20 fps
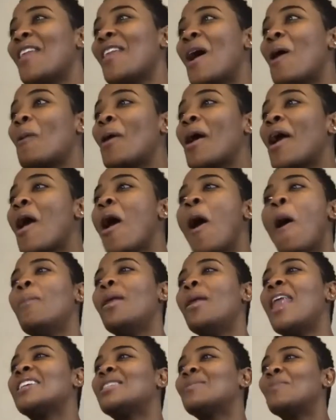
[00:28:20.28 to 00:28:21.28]
that way,
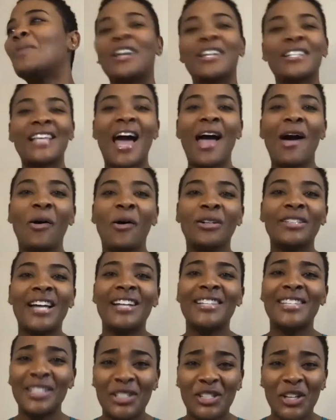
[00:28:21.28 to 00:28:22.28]
but that's because I hold
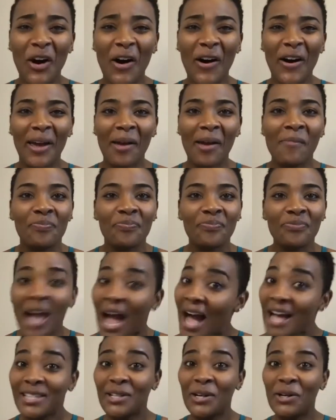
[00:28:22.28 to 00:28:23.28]
on to joy.
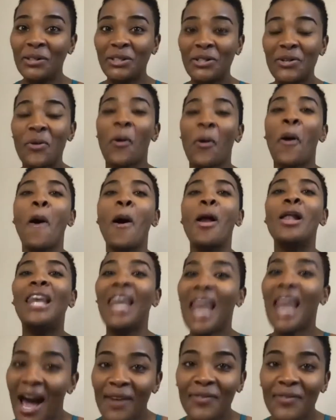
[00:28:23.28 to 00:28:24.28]
I told you,
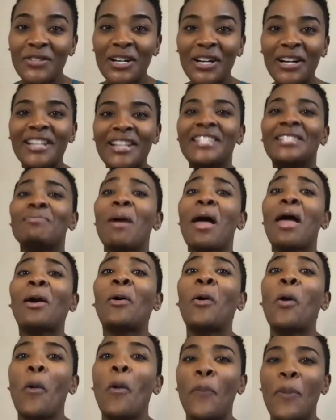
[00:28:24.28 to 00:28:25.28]
laughter is my
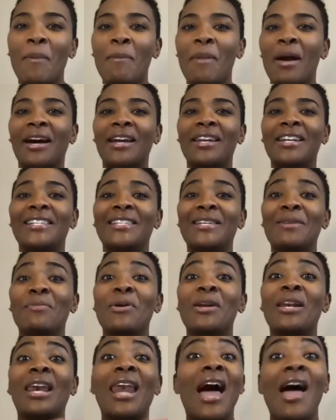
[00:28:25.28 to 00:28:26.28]
coping mechanism
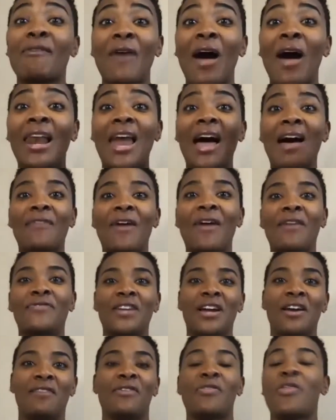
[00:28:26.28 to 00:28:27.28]
with life. I laugh after
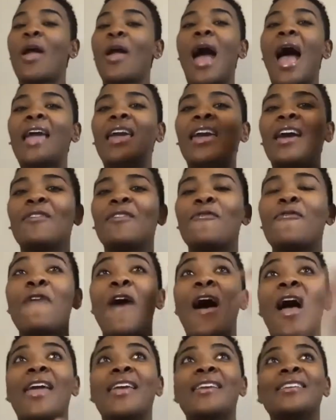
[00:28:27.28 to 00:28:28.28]
everything. I can
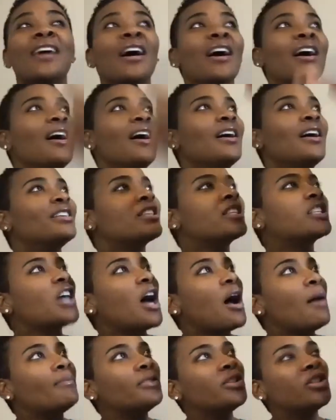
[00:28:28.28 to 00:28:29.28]
find
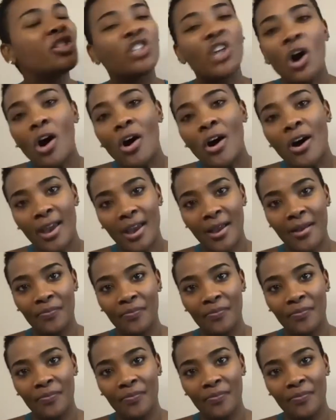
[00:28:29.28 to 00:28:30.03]
some joy